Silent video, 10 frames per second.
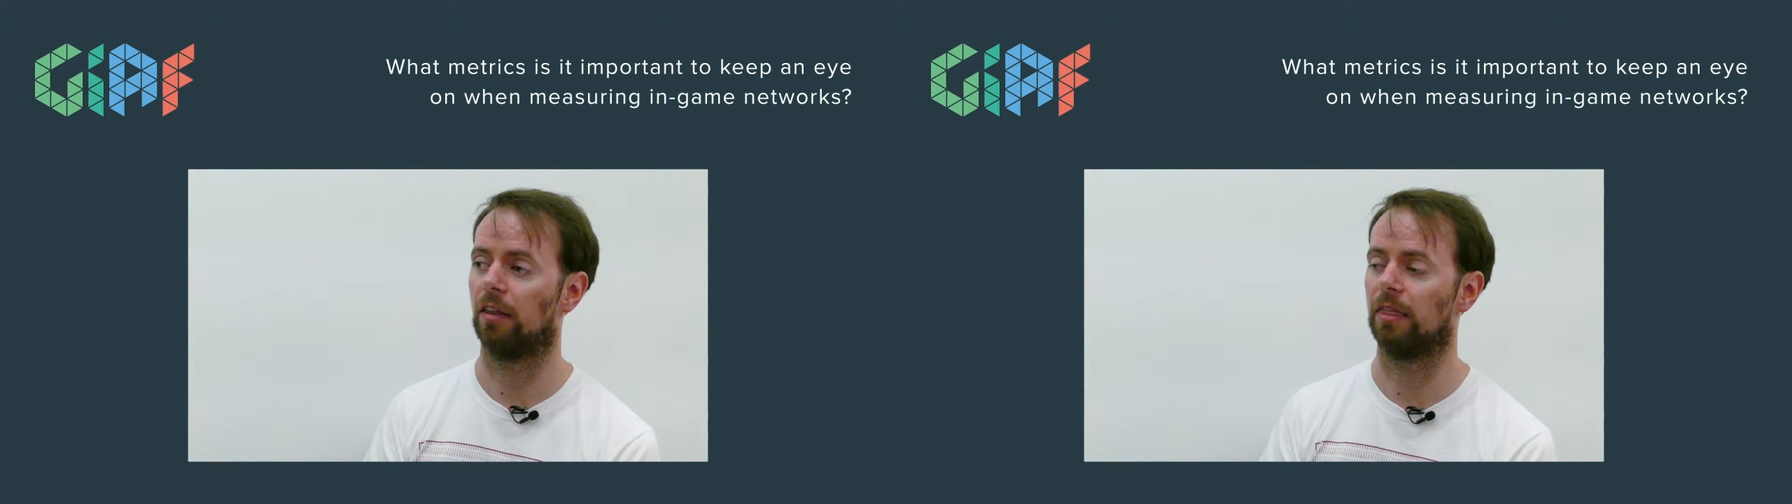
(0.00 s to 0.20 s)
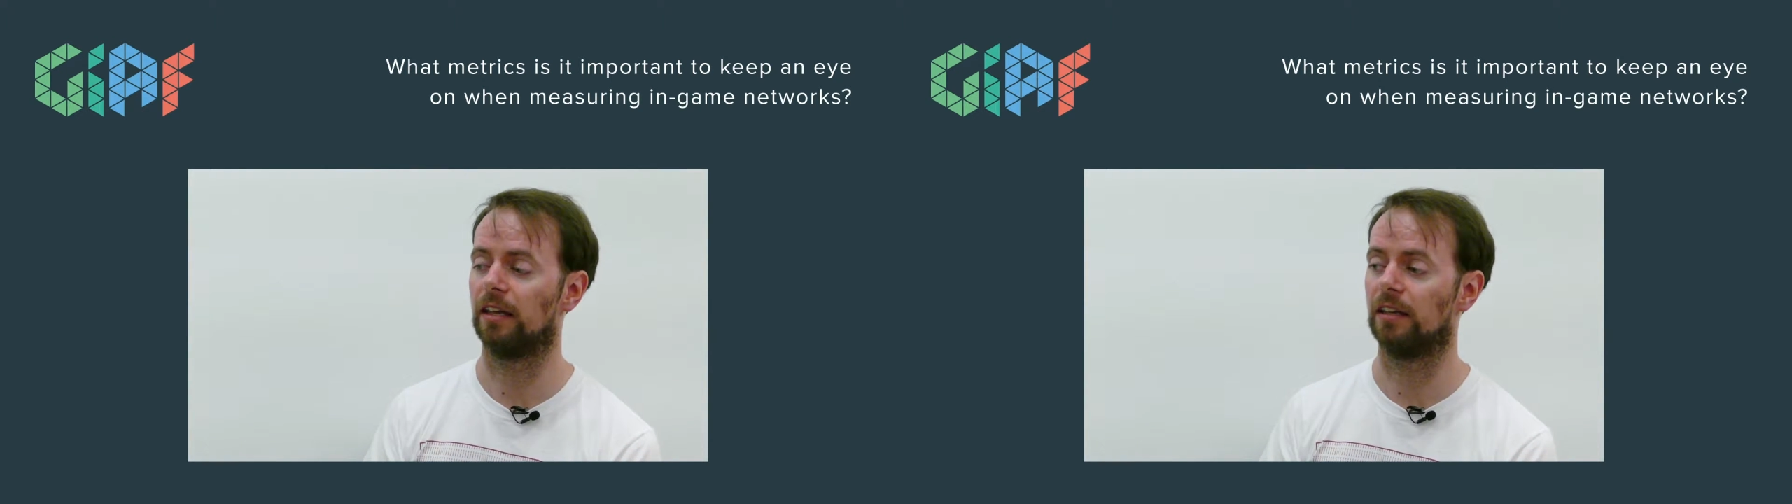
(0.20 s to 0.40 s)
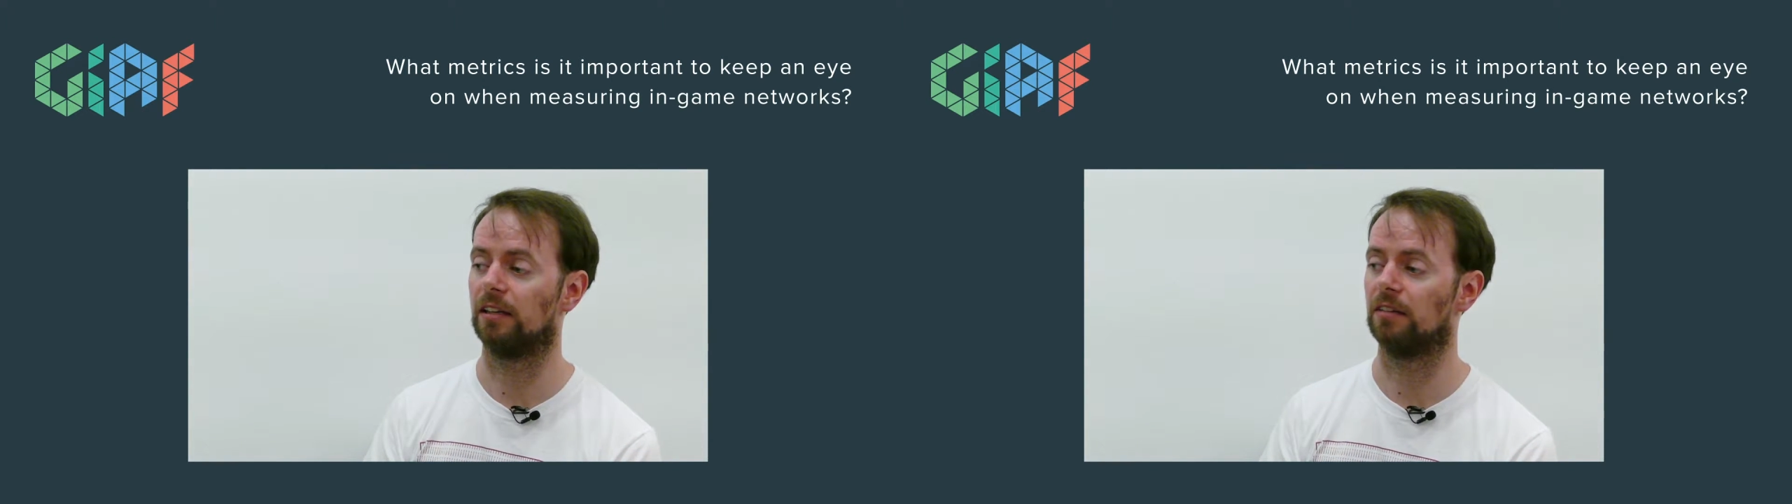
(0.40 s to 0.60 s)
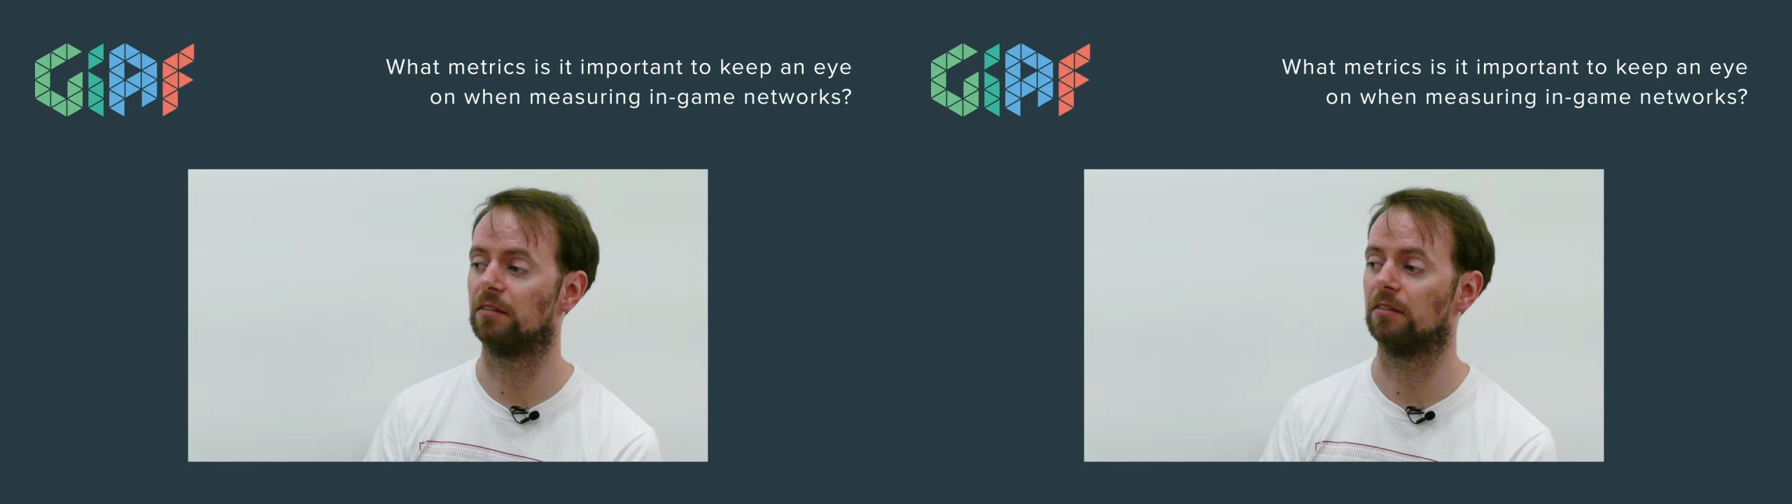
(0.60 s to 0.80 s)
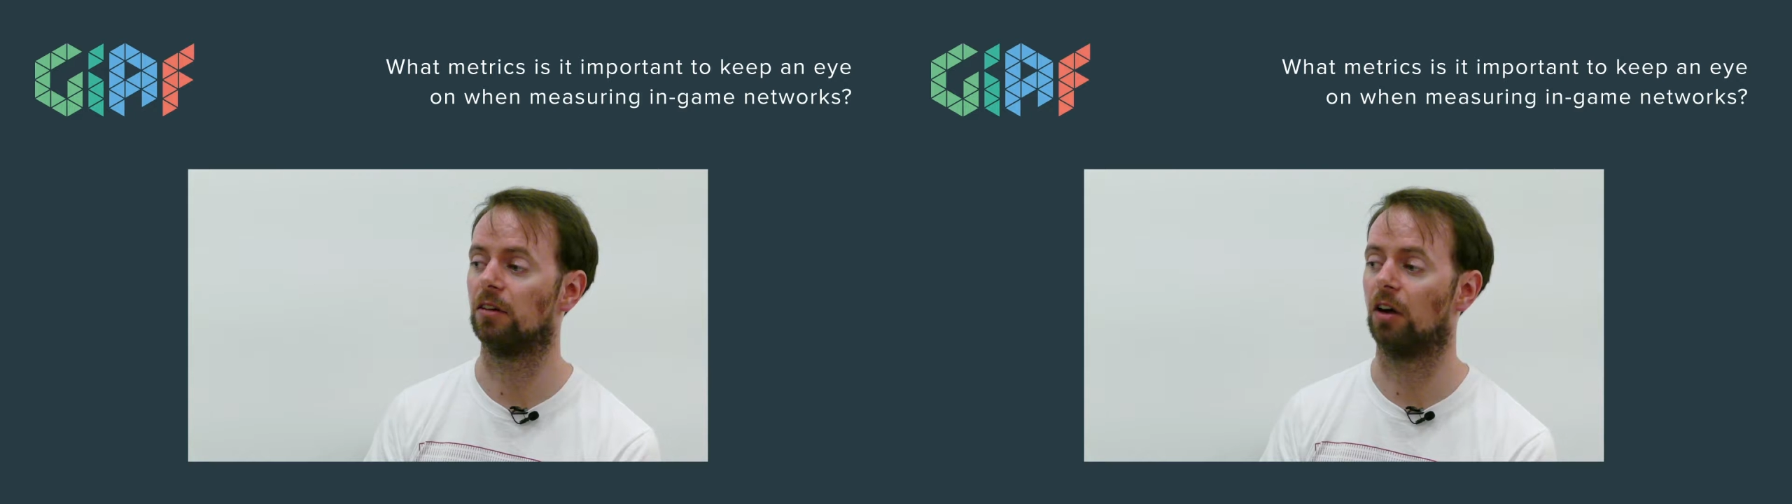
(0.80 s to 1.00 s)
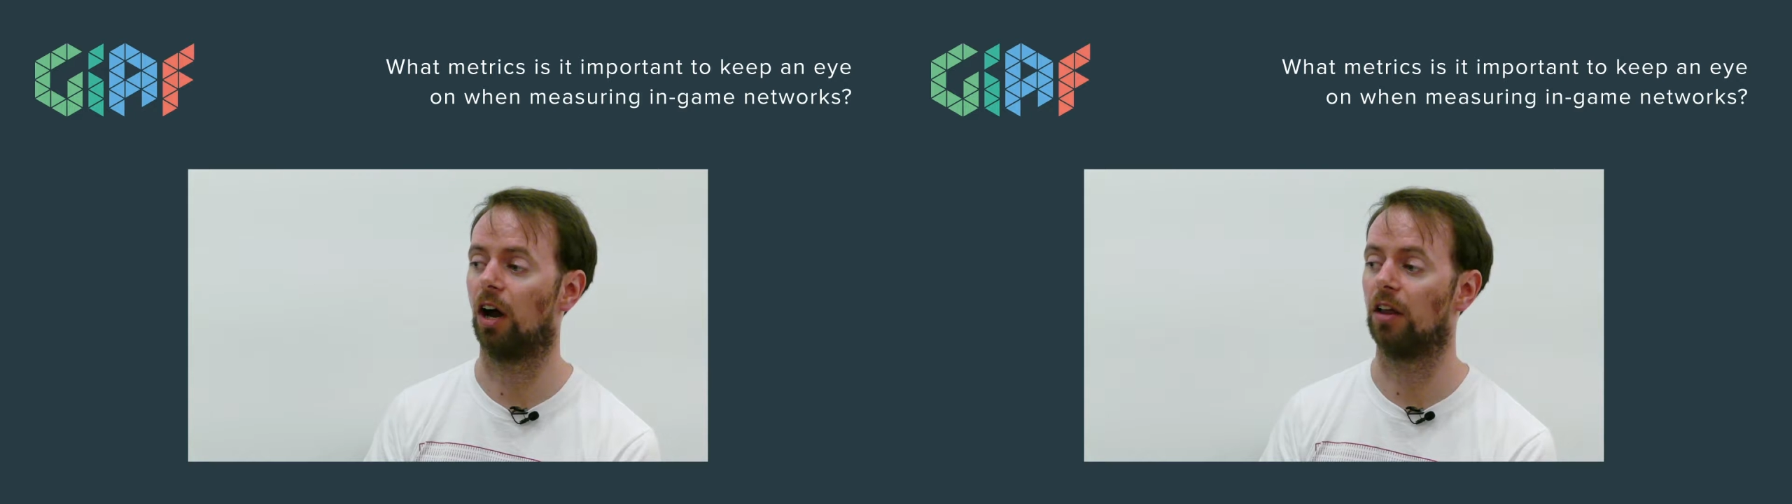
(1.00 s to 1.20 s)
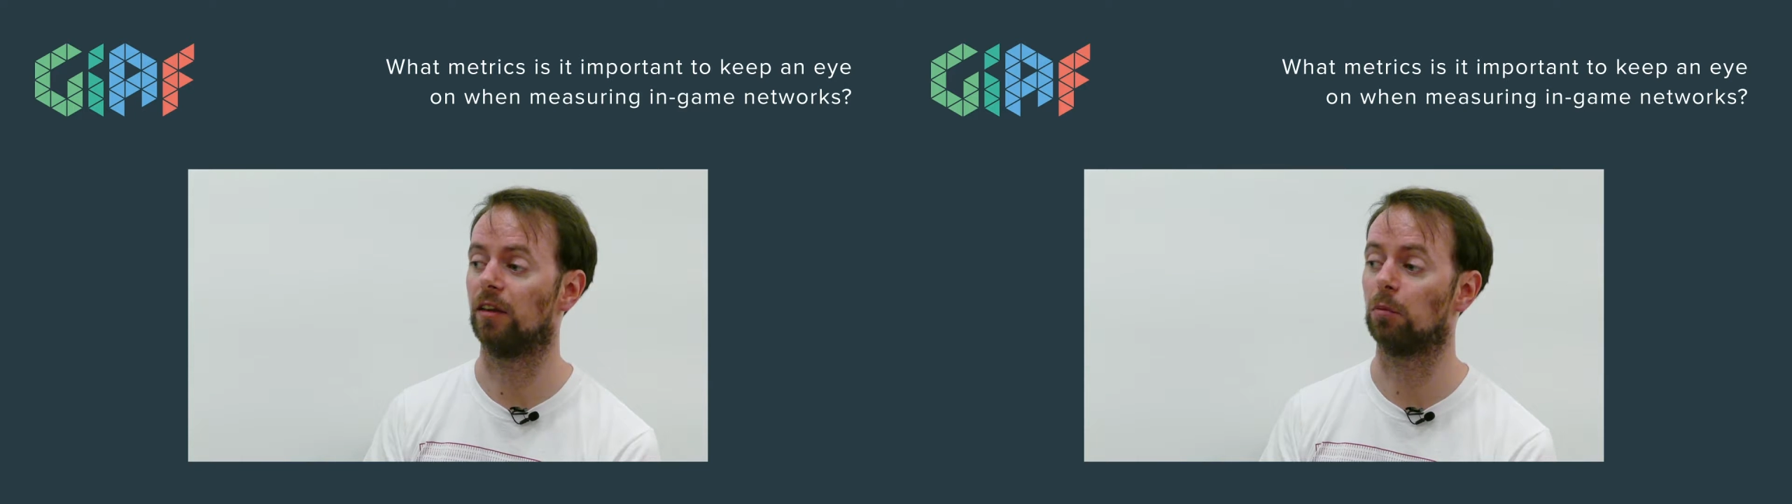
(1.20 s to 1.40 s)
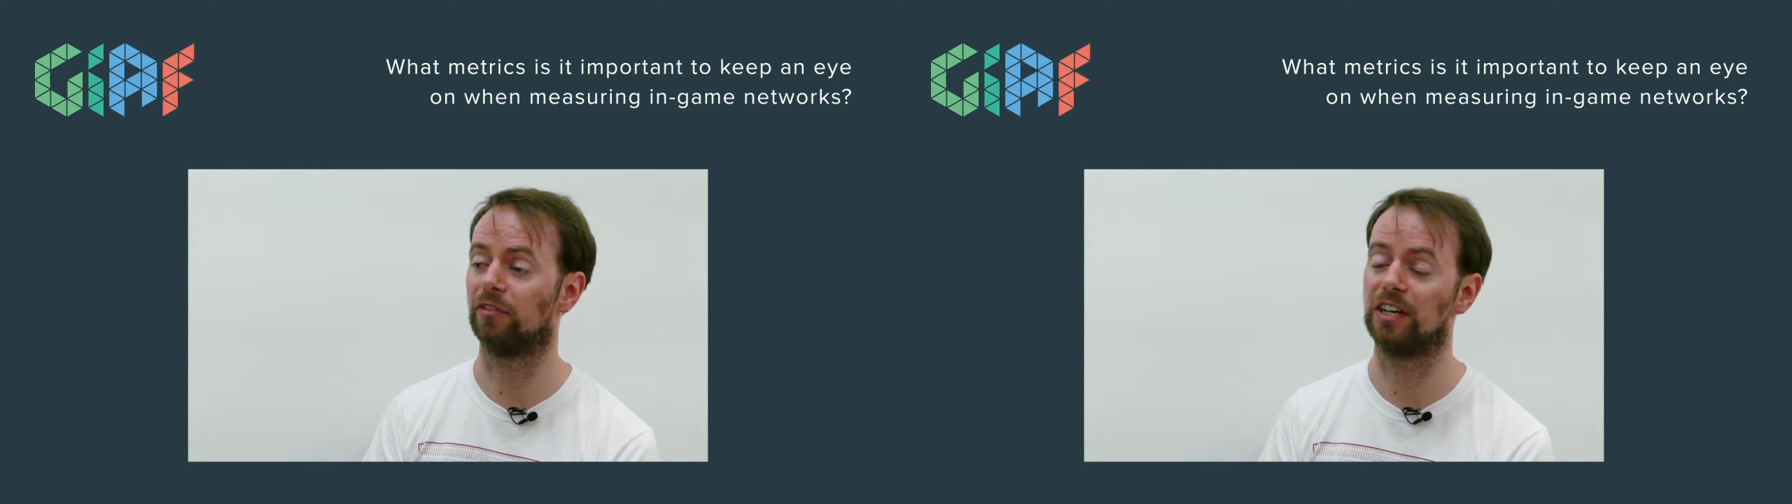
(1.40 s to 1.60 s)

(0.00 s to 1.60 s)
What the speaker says: the number of